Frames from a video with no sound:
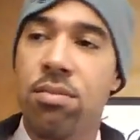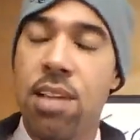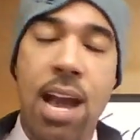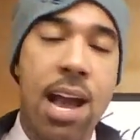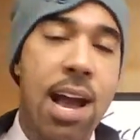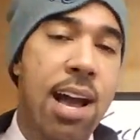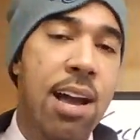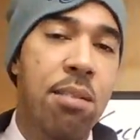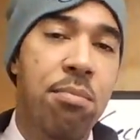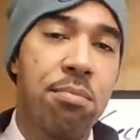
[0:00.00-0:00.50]

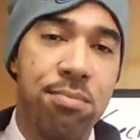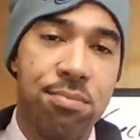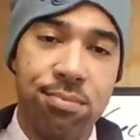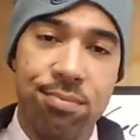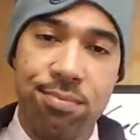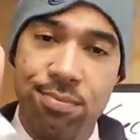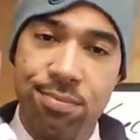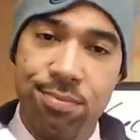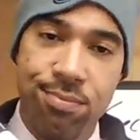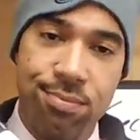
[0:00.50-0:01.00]
time.
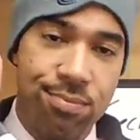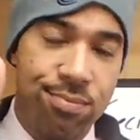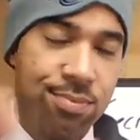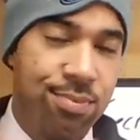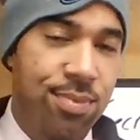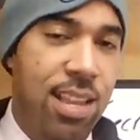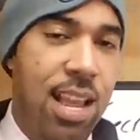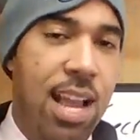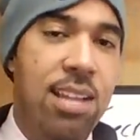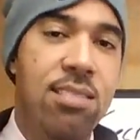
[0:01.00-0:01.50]

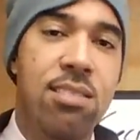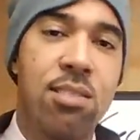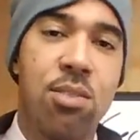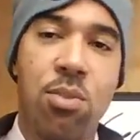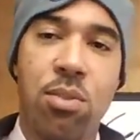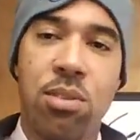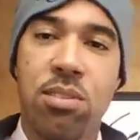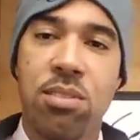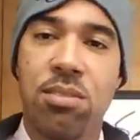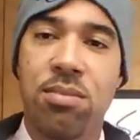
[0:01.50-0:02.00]
Nice
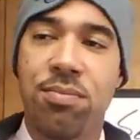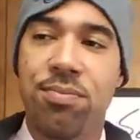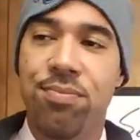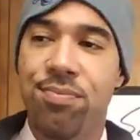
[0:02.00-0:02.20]
knowing you.